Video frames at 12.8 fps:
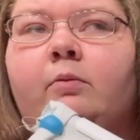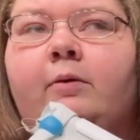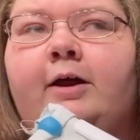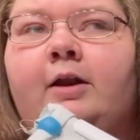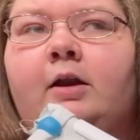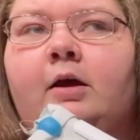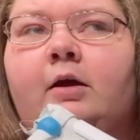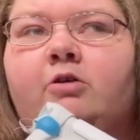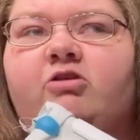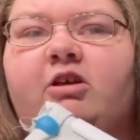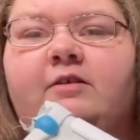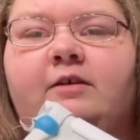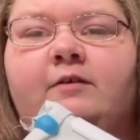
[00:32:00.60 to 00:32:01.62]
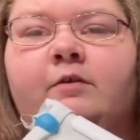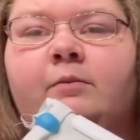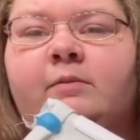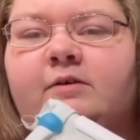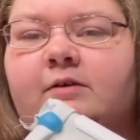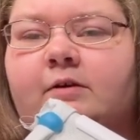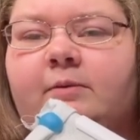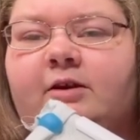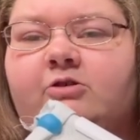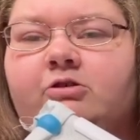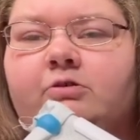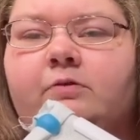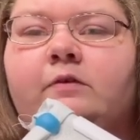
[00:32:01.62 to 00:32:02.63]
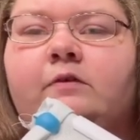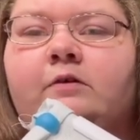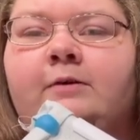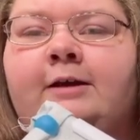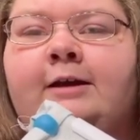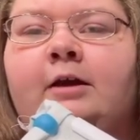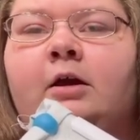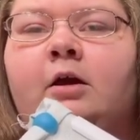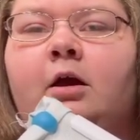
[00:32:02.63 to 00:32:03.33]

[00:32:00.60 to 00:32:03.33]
when Jessie from Miss Life Pages was doing